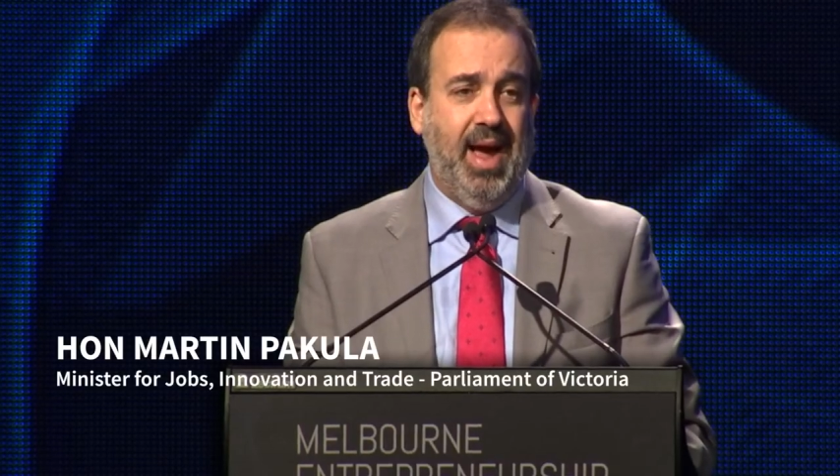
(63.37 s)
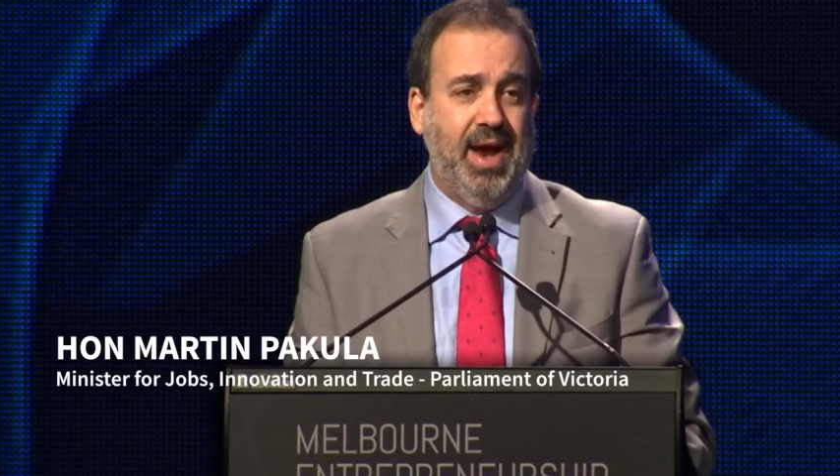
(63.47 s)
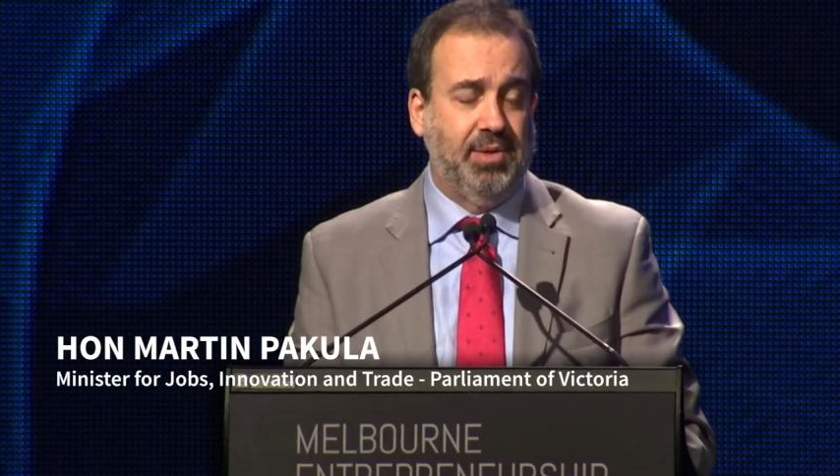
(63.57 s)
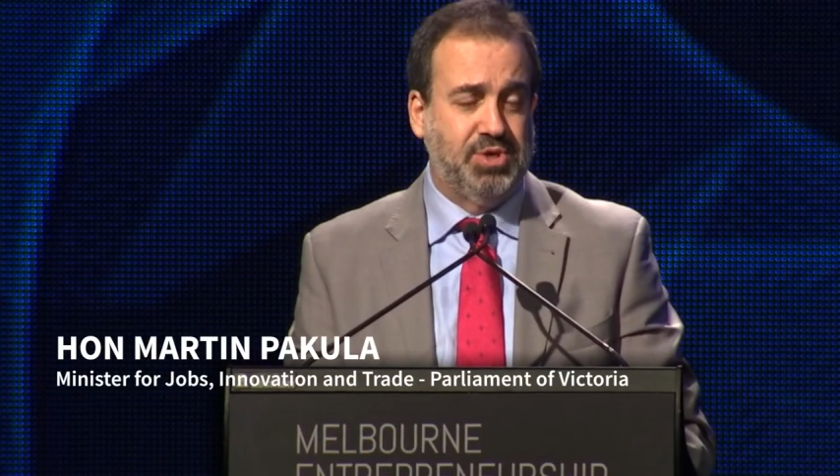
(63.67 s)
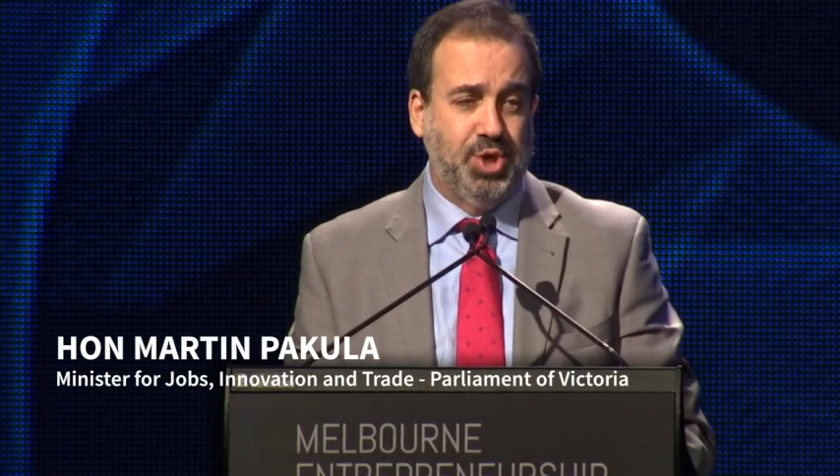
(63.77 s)

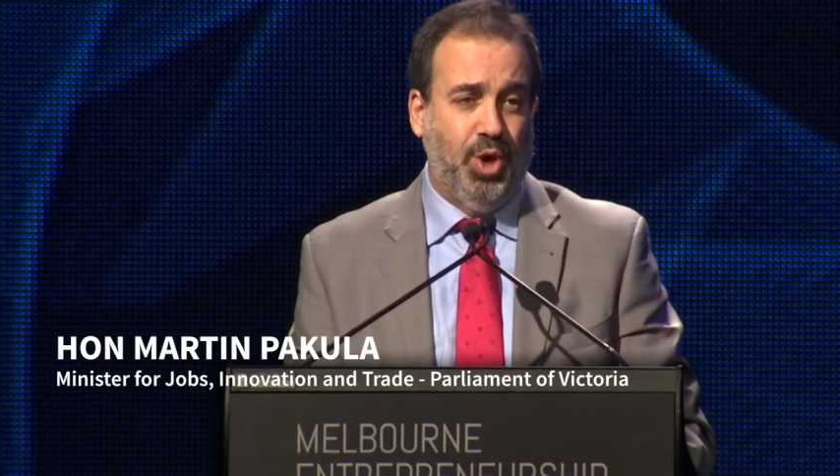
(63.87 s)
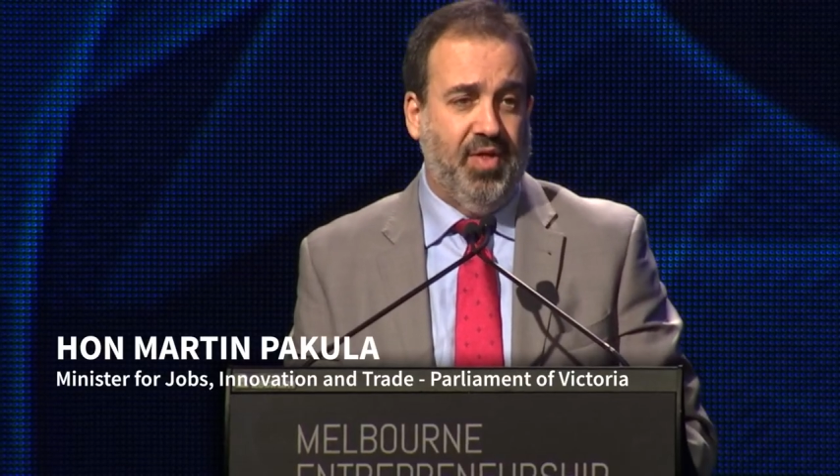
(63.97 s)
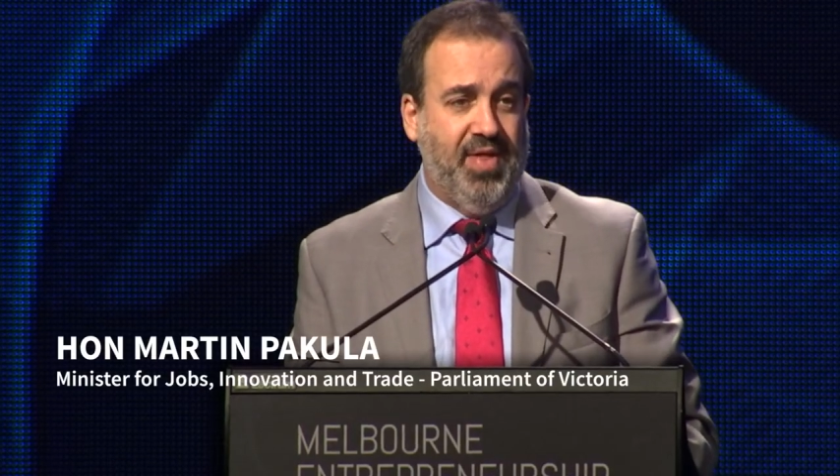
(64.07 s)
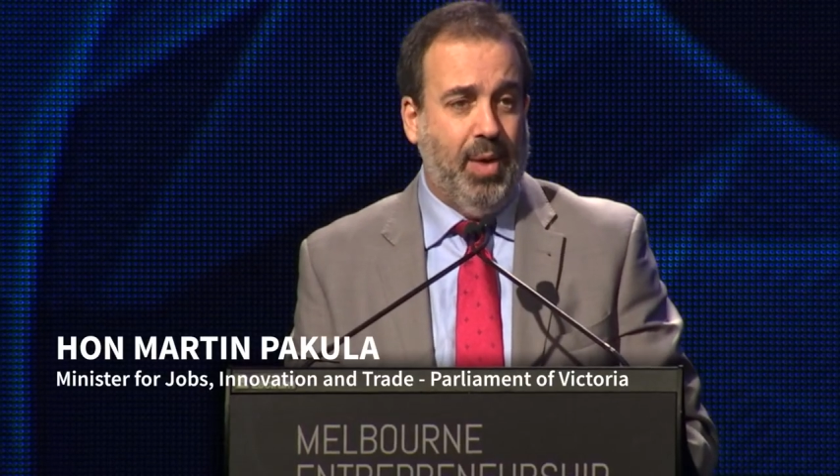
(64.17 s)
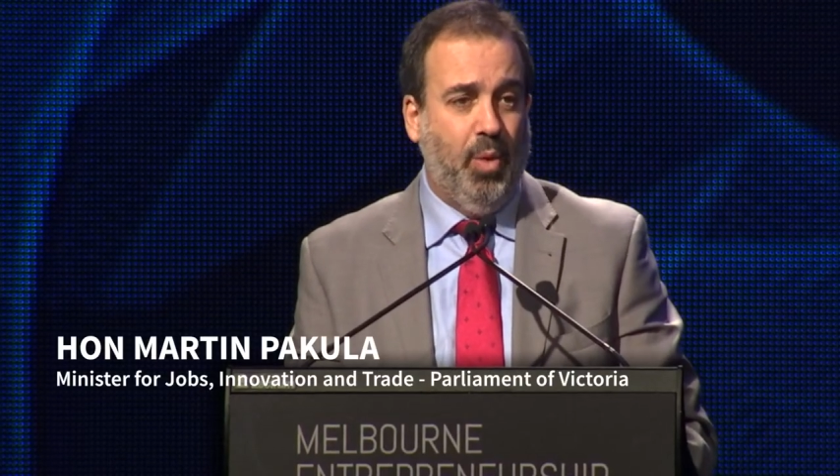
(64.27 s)
and I'm sure
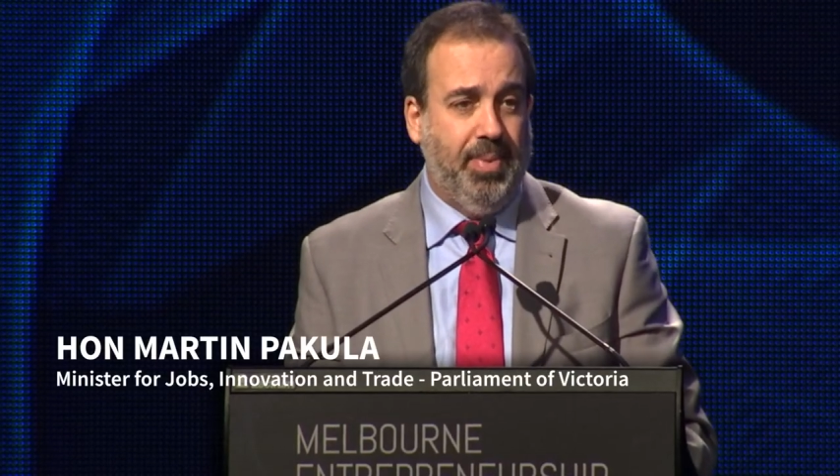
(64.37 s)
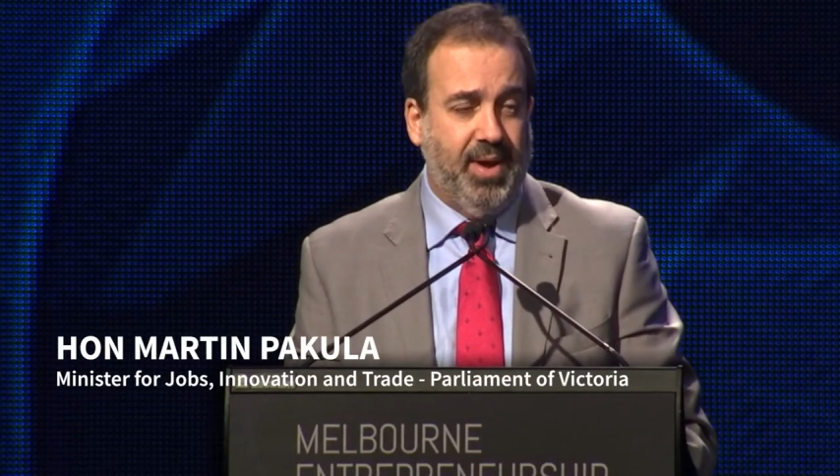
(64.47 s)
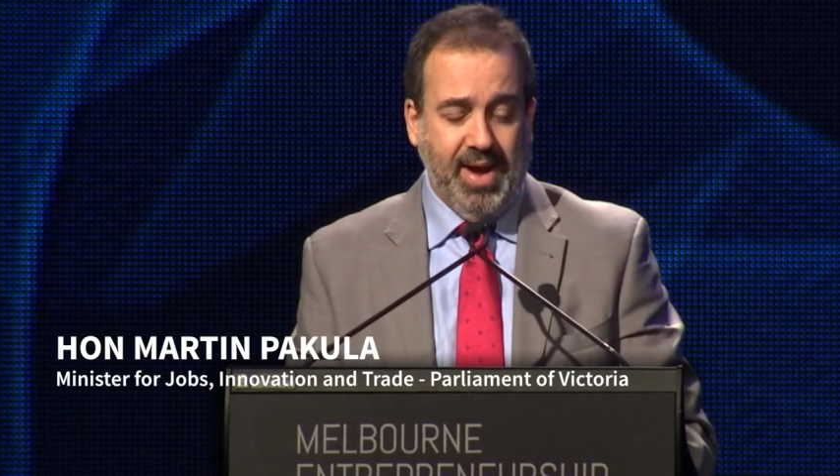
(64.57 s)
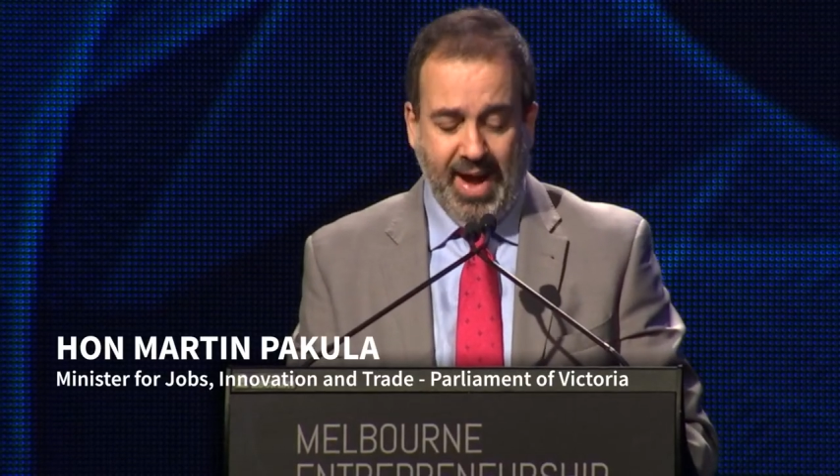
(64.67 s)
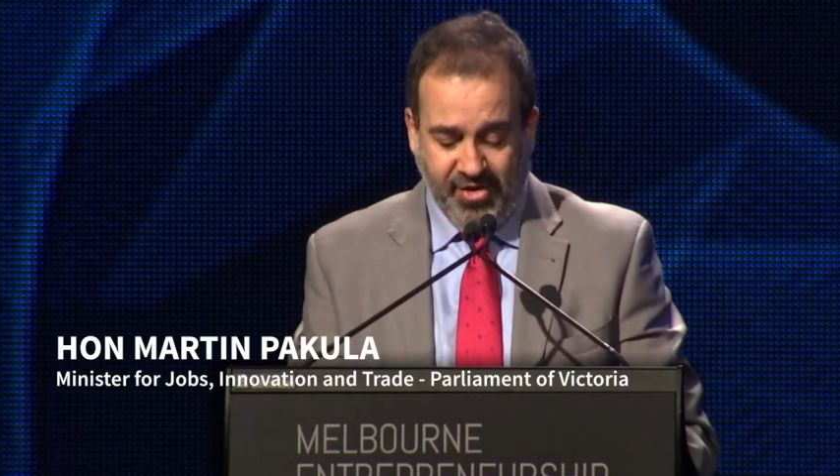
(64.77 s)
that that will
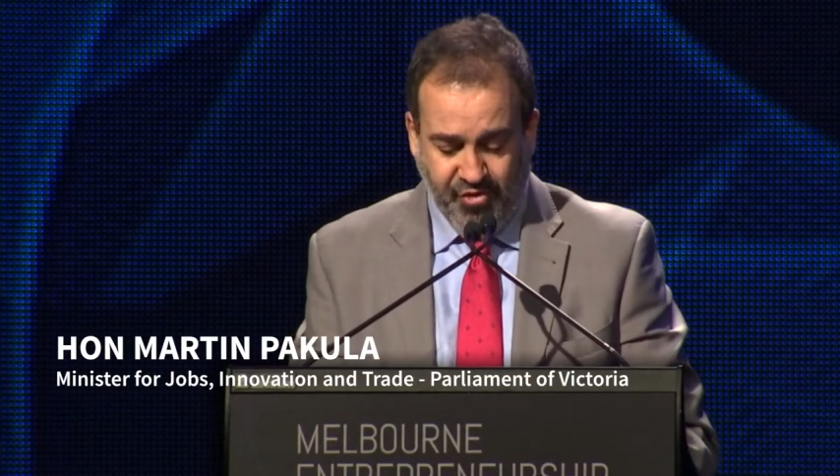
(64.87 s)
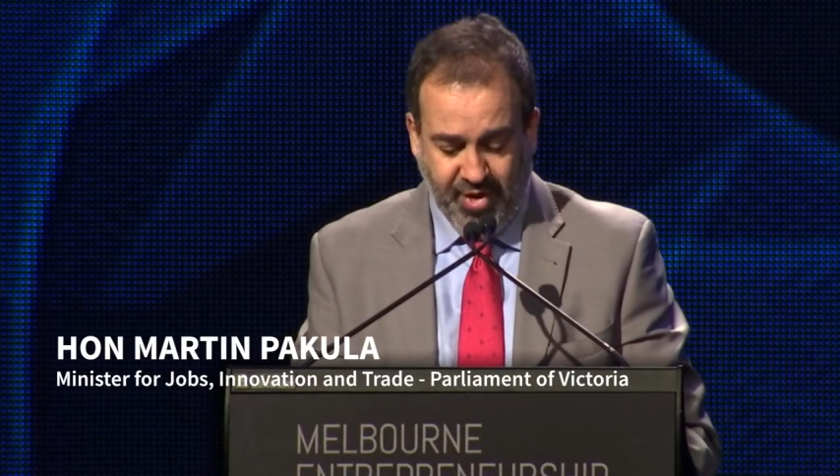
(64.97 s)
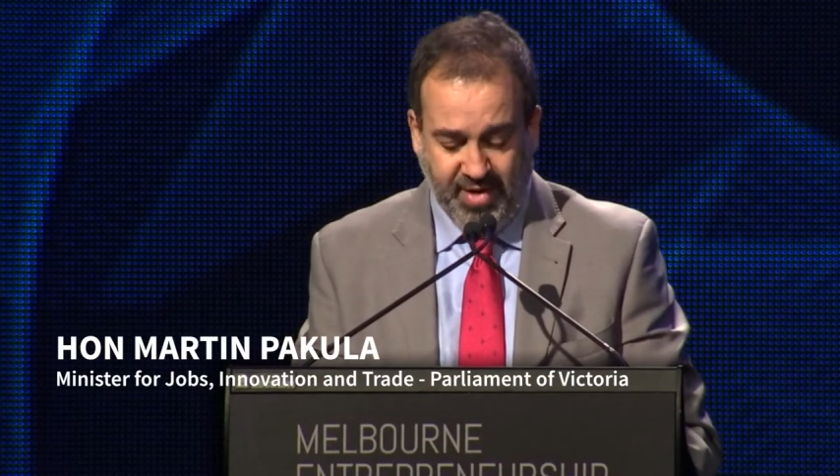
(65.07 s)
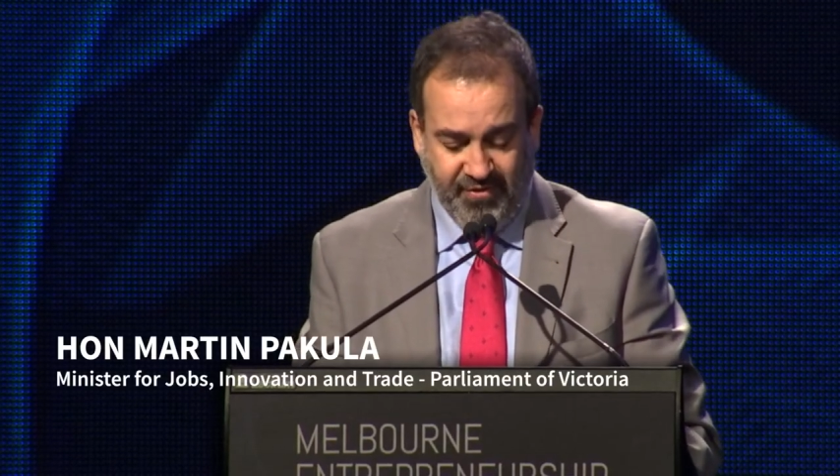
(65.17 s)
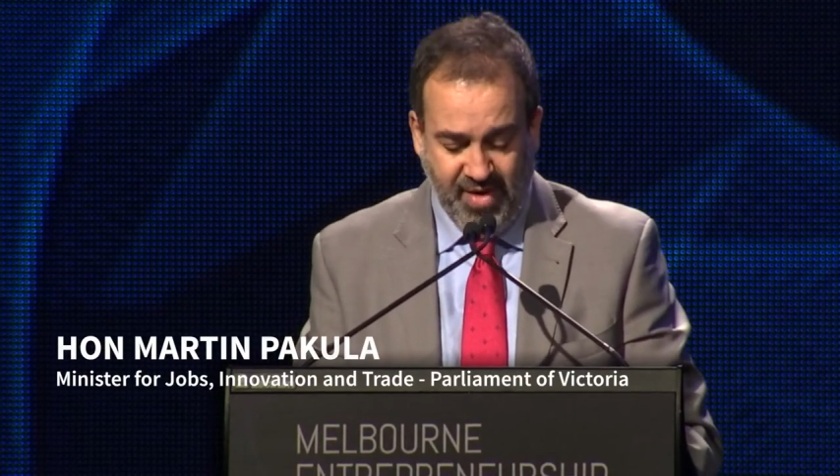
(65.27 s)
be a treat for